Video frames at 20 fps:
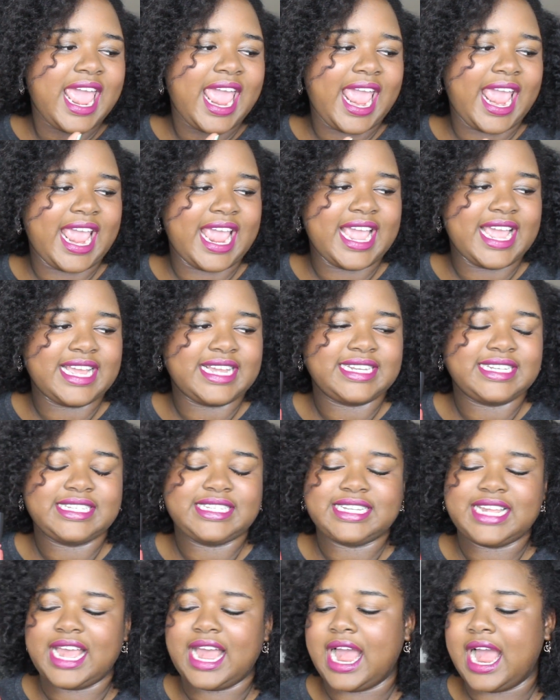
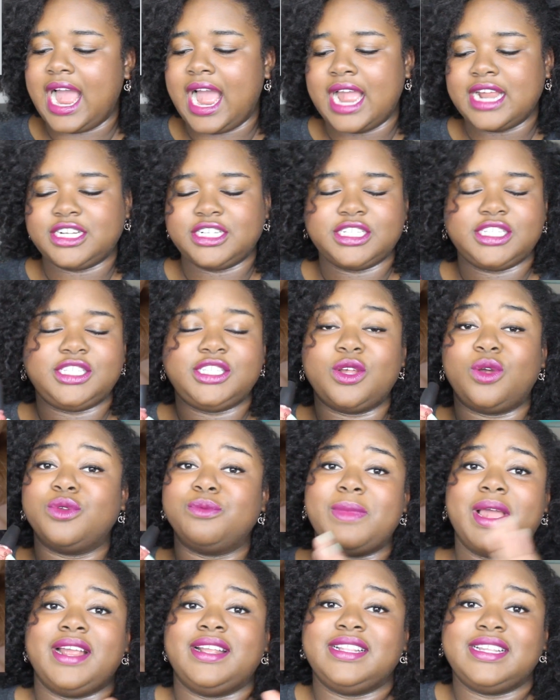and I just
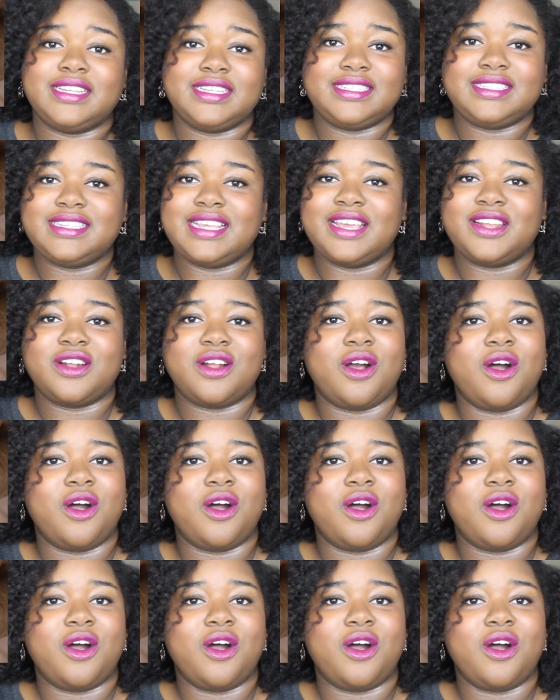don't mind this at